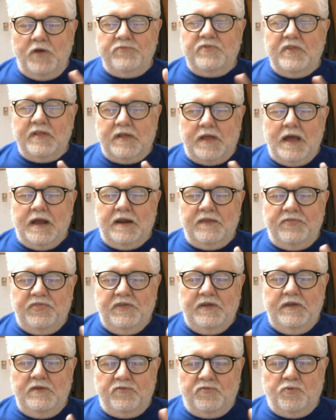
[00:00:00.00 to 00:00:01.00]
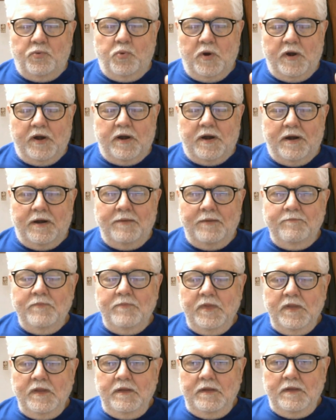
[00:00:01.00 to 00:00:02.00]
are the kind of things where
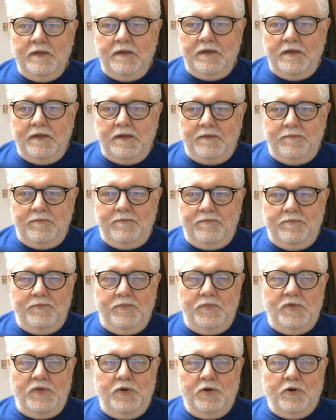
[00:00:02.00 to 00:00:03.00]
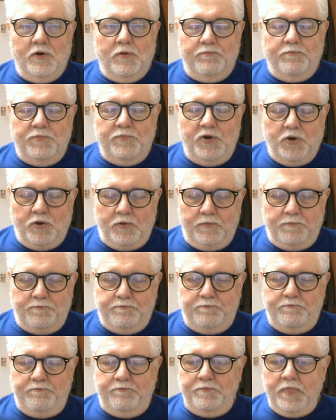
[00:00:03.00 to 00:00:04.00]
you're
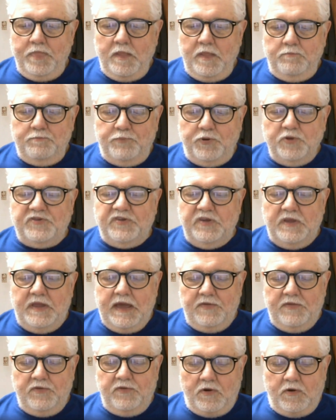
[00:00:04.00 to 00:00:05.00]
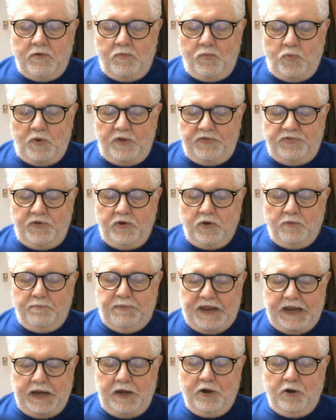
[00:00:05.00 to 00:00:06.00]
put together with your
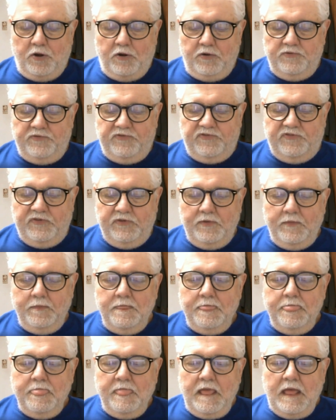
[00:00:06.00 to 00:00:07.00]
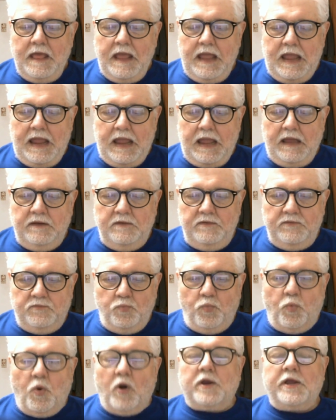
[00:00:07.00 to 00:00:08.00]
peers and
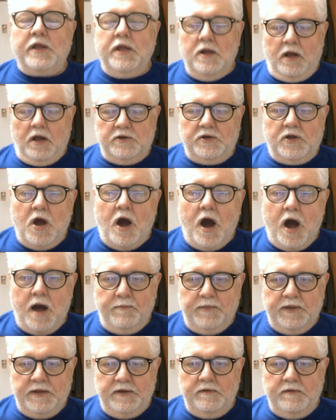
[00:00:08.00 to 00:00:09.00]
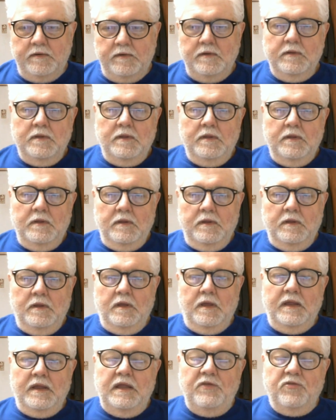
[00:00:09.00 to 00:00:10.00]
working on common
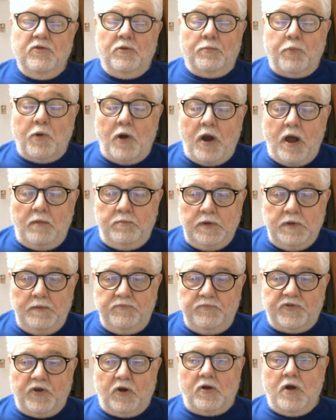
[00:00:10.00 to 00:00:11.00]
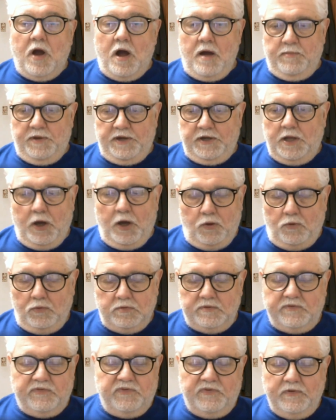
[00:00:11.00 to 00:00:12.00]
either problems or common
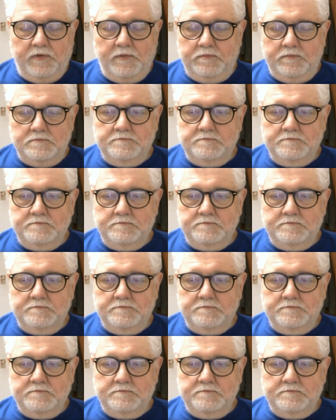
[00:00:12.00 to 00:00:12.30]
goals.